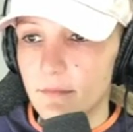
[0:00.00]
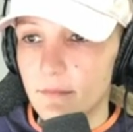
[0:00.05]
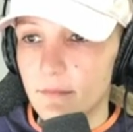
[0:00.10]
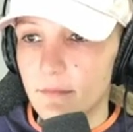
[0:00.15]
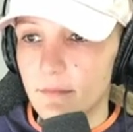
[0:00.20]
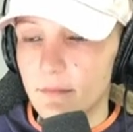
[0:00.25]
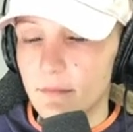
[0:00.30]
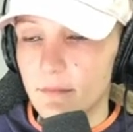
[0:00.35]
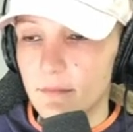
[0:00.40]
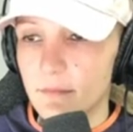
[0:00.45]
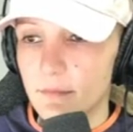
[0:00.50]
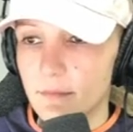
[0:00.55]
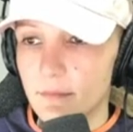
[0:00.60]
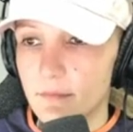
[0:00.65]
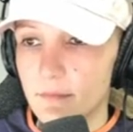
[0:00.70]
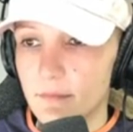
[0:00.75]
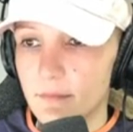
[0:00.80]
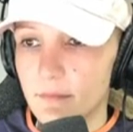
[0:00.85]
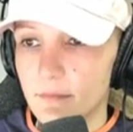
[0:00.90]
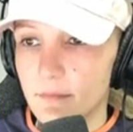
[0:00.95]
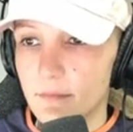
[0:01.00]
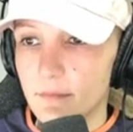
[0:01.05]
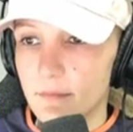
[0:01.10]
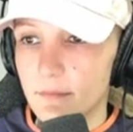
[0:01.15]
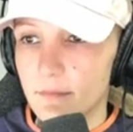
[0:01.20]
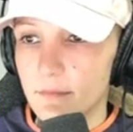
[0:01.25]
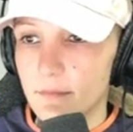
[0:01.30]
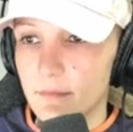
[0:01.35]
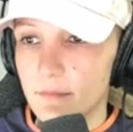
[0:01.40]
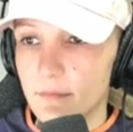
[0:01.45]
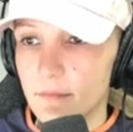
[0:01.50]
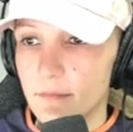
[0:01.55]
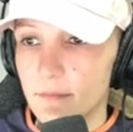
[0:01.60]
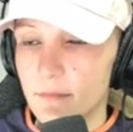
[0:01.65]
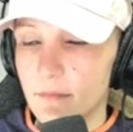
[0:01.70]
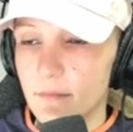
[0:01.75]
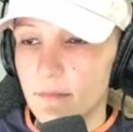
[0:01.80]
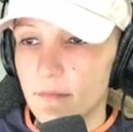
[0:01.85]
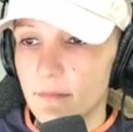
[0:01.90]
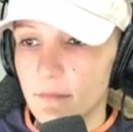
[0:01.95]

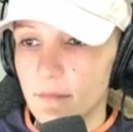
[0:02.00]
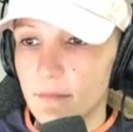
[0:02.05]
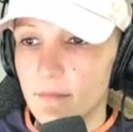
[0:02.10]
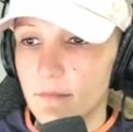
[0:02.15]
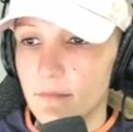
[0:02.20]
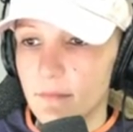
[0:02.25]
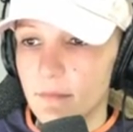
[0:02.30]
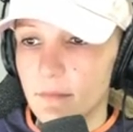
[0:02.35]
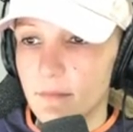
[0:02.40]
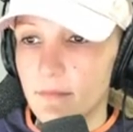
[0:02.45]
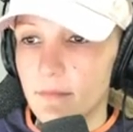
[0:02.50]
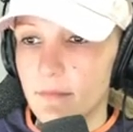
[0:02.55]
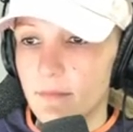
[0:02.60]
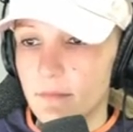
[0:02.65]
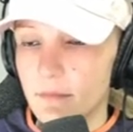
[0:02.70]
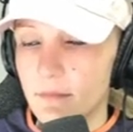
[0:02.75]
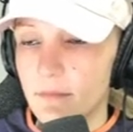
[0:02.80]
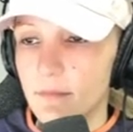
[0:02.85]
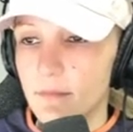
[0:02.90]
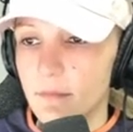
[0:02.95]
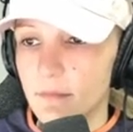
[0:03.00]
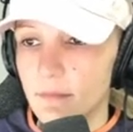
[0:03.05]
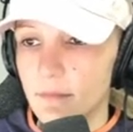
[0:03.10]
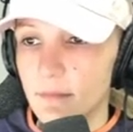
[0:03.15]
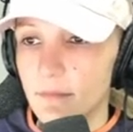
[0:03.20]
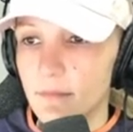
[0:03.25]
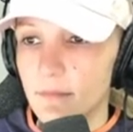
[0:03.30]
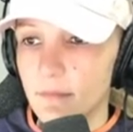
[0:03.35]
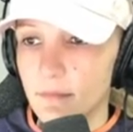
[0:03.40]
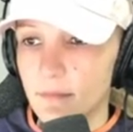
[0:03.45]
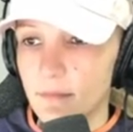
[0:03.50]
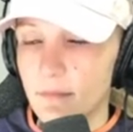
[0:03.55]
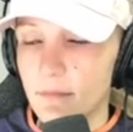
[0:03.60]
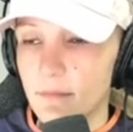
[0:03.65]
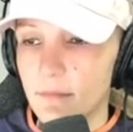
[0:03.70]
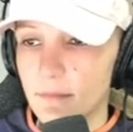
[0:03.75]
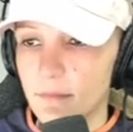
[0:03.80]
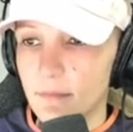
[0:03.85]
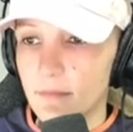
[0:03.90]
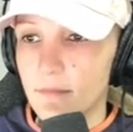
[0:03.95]

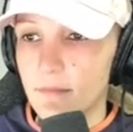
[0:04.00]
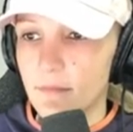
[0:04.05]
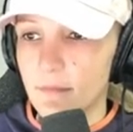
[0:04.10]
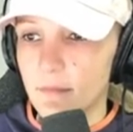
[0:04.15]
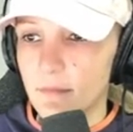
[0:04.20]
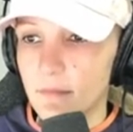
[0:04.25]
(silent)